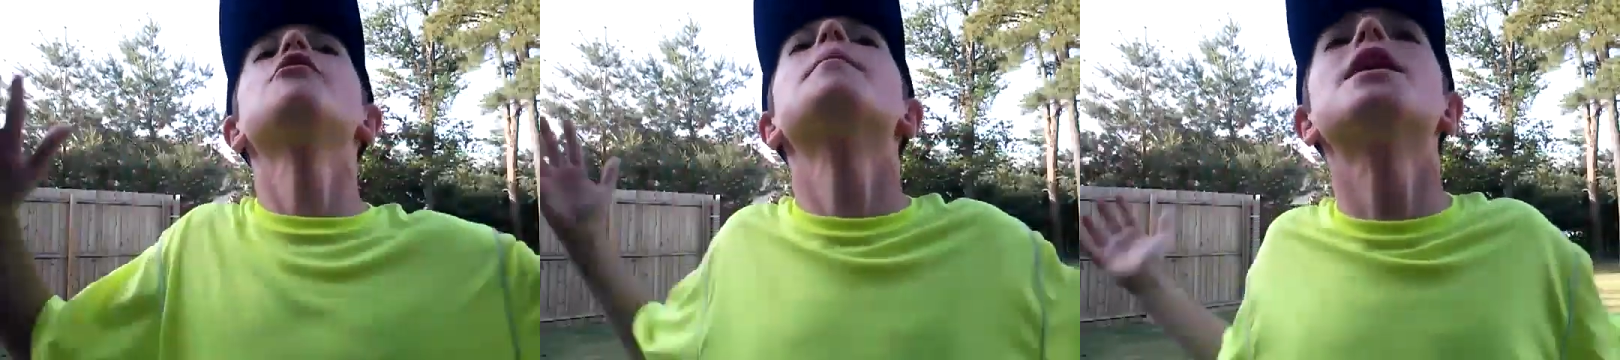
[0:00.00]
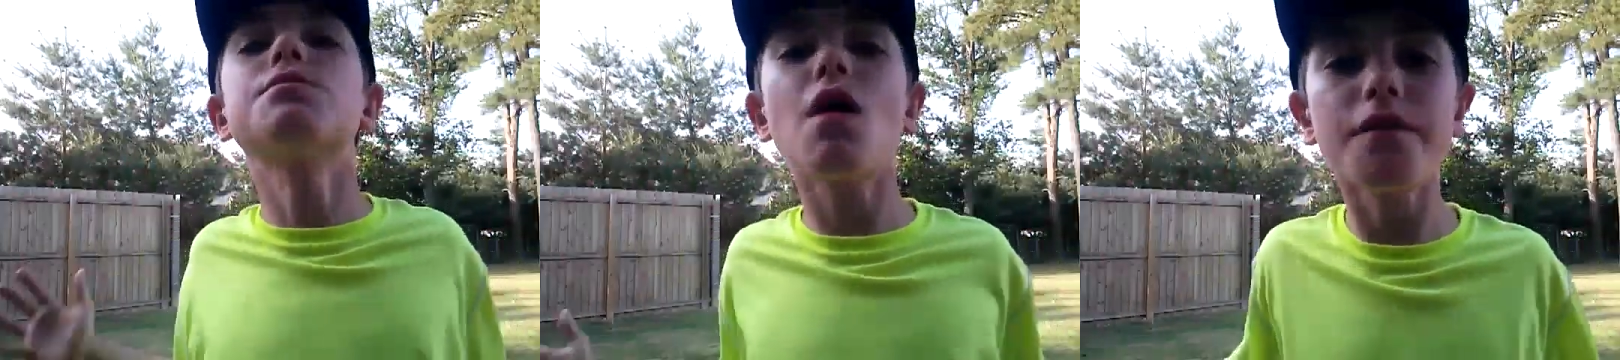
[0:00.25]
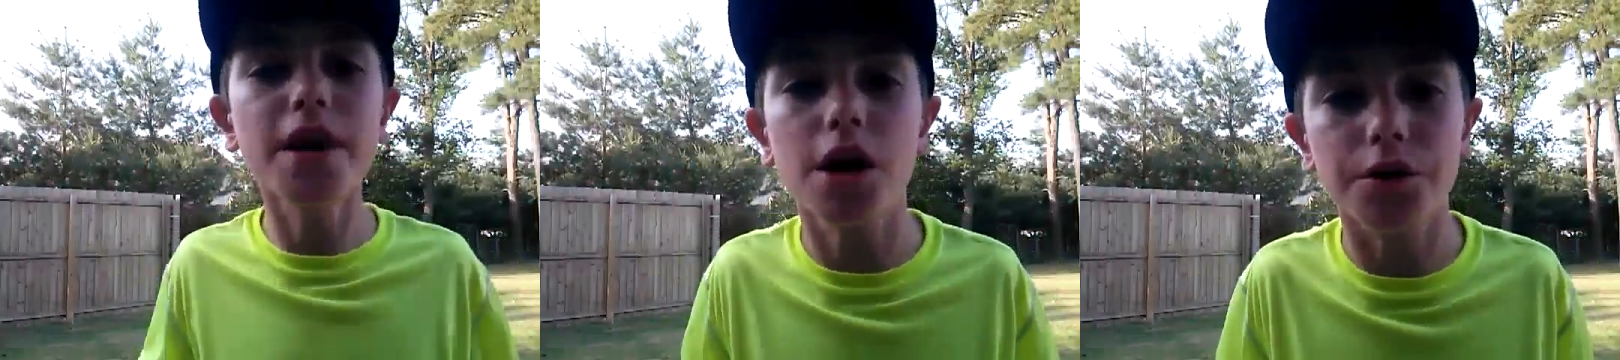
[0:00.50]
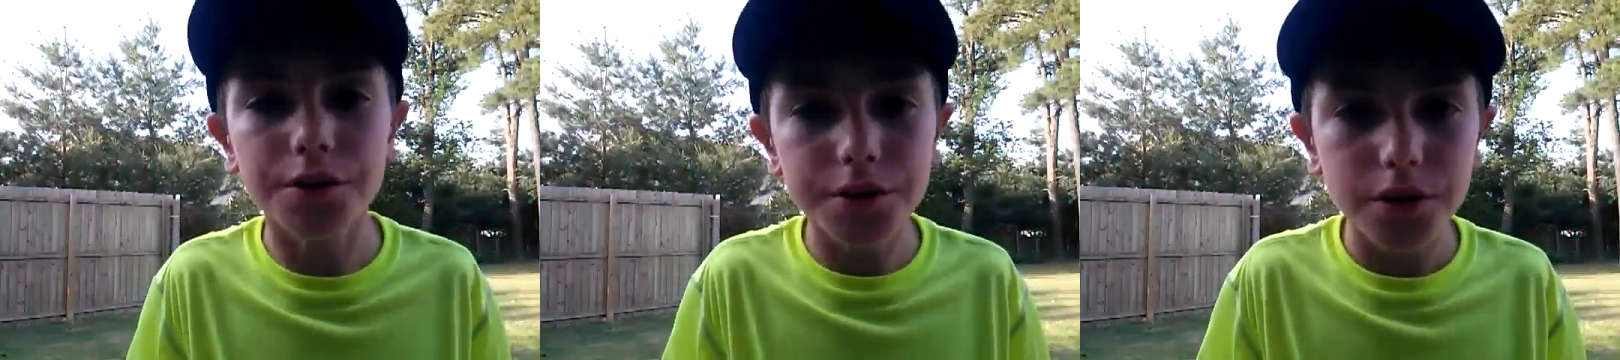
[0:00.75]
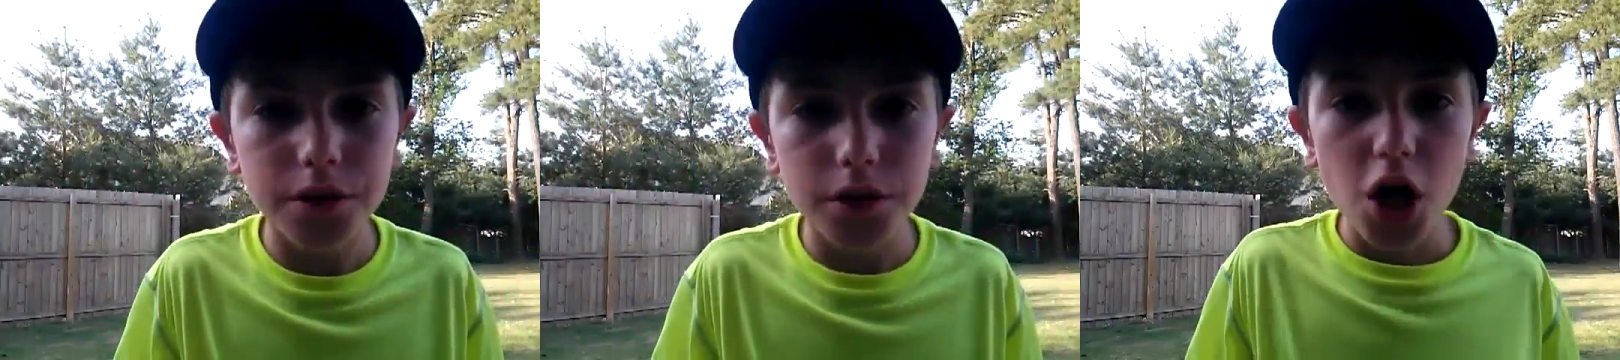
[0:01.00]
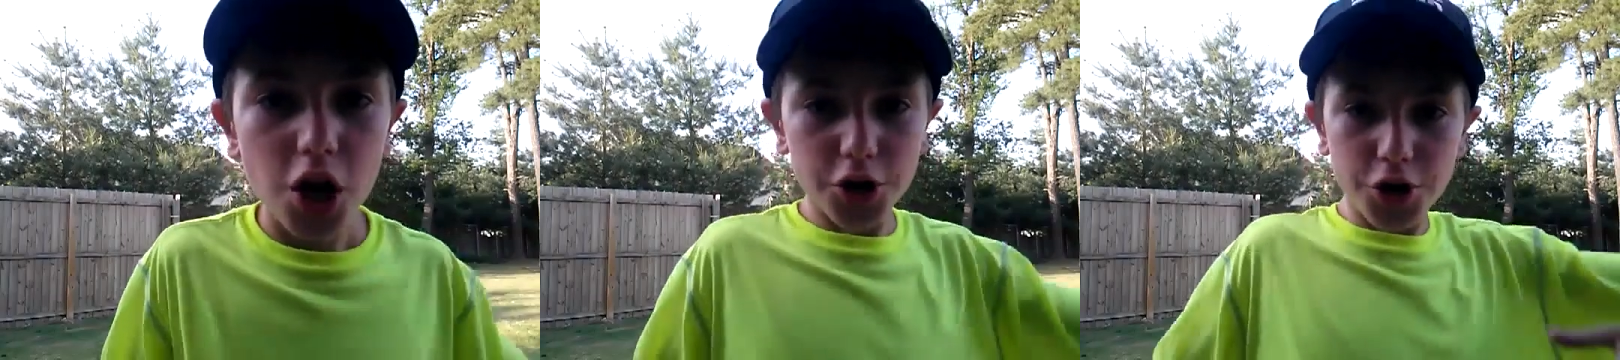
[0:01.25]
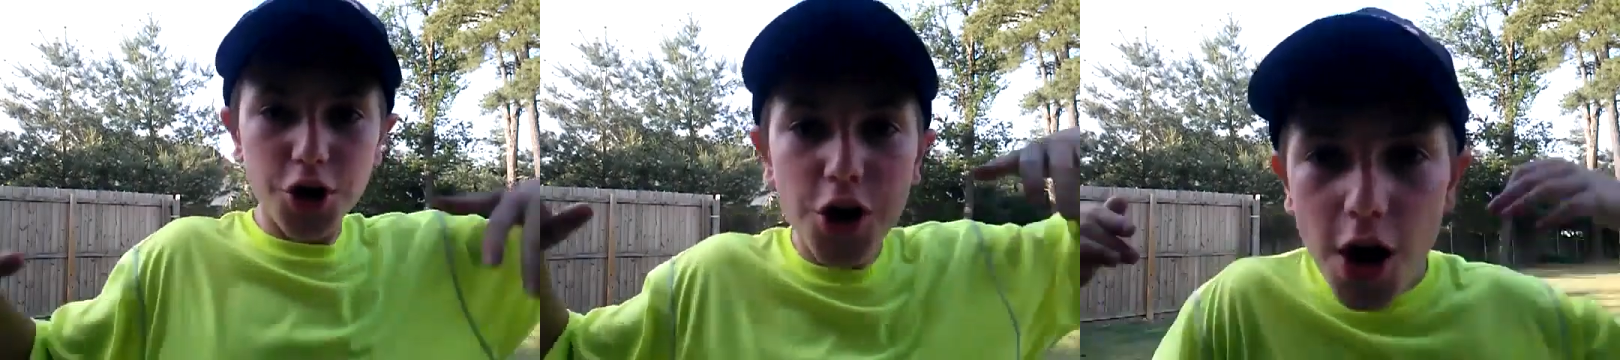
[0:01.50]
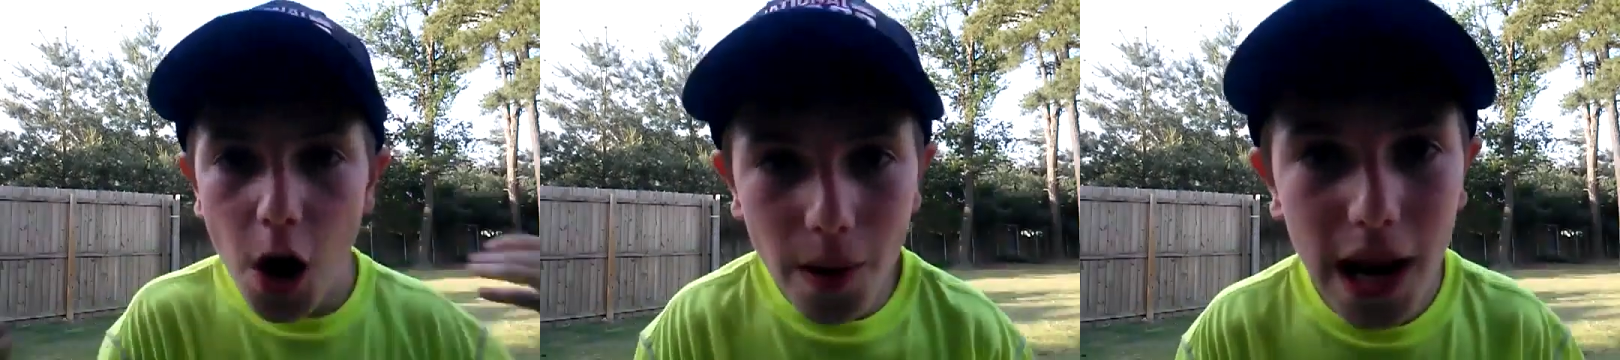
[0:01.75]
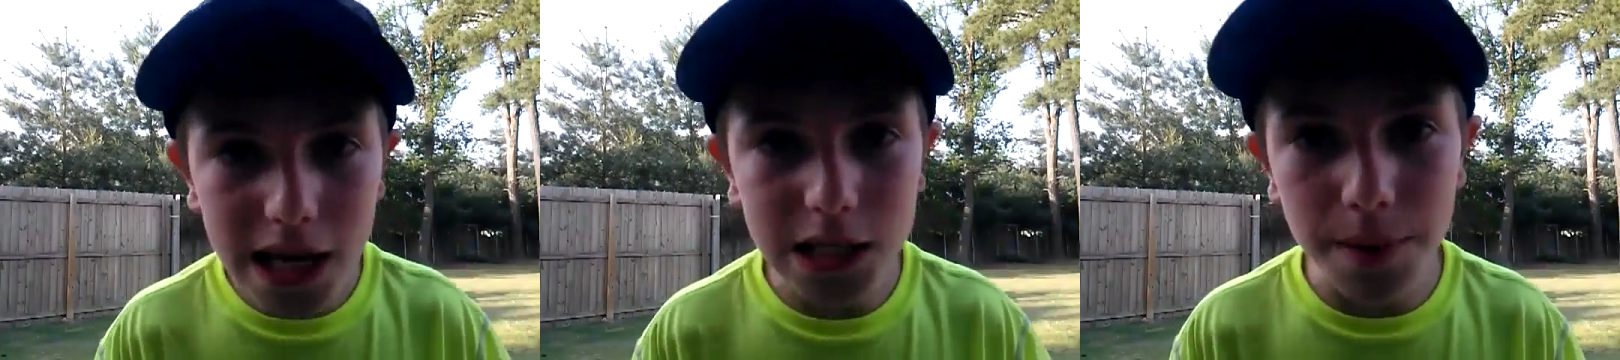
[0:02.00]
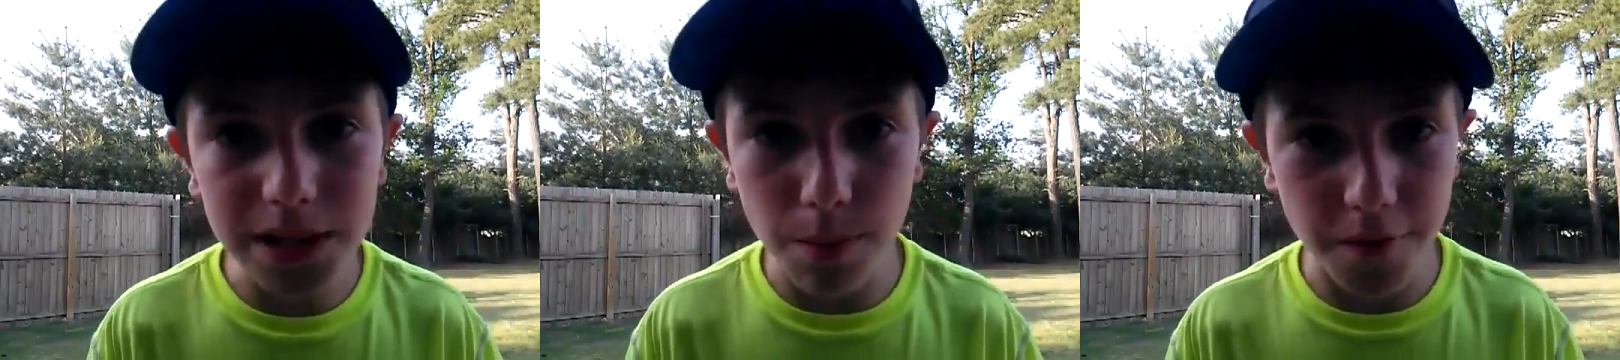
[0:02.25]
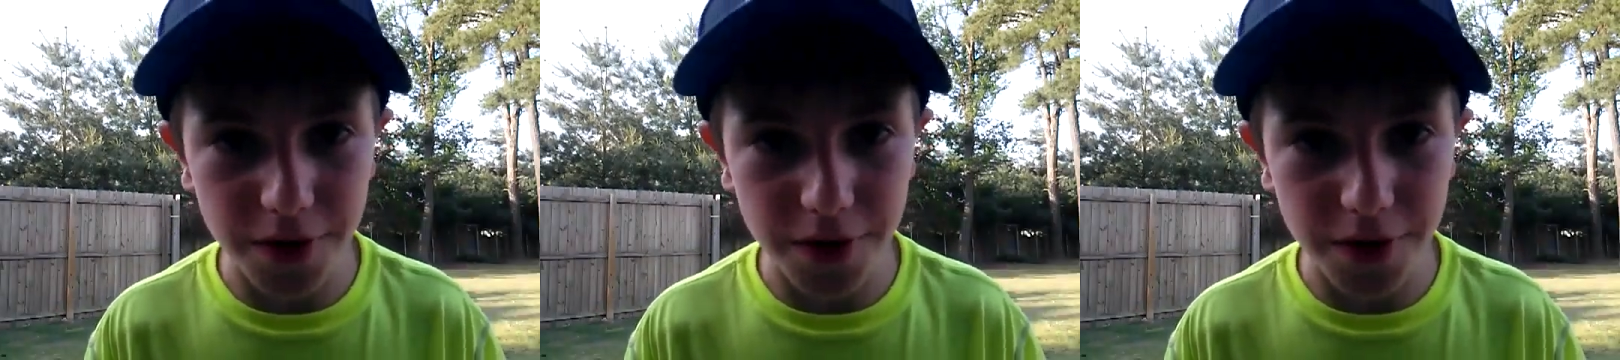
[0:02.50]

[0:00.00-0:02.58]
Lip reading: field. No one likes the baseball field.